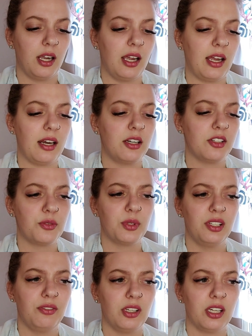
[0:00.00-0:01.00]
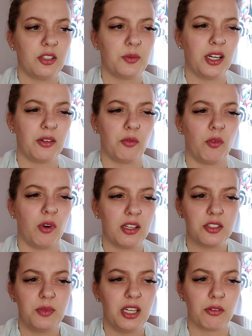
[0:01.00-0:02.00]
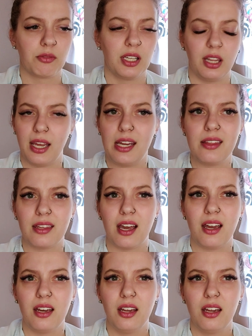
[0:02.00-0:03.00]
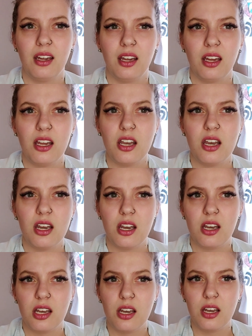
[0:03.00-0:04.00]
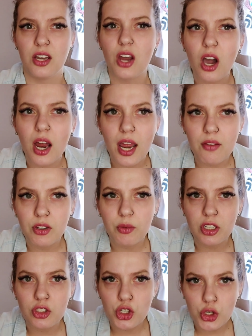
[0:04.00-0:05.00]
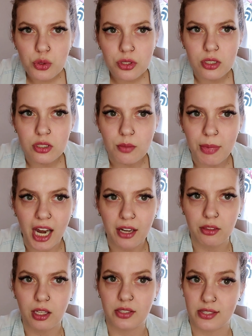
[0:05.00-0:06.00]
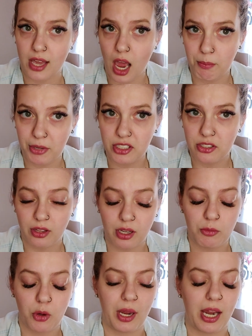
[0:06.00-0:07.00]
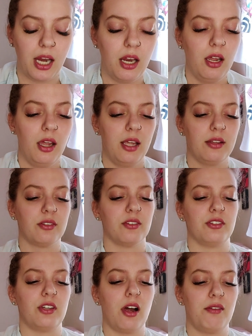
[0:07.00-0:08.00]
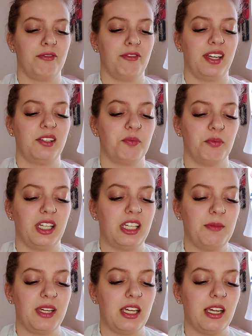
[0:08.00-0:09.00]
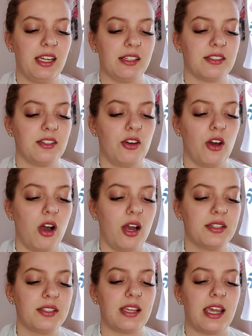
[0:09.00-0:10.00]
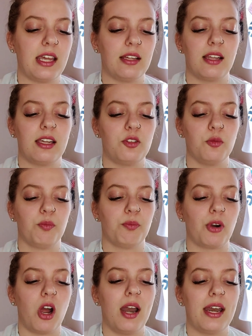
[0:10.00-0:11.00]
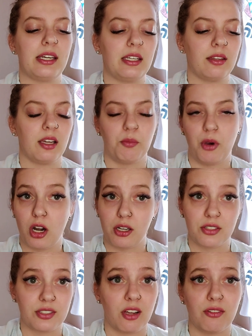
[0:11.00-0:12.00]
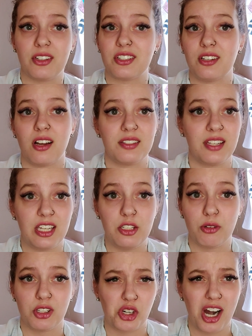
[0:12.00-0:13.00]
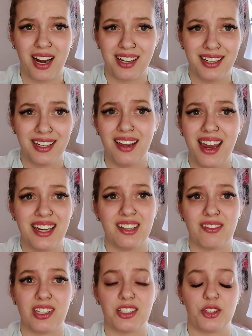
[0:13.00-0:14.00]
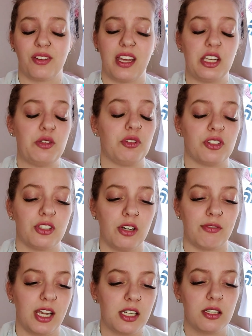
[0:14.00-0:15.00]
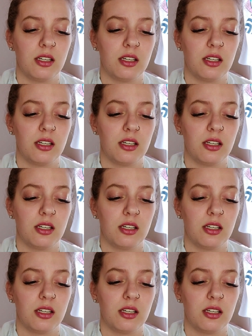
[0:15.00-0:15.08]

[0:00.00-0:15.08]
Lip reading: And I just really feel like Spirit wants me to relay that not everyone chooses the bad things that happen to them, okay? This is not victim blaming. It's not saying that you brought anything upon yourself. It's not saying you attracted any of this or that you deserve it.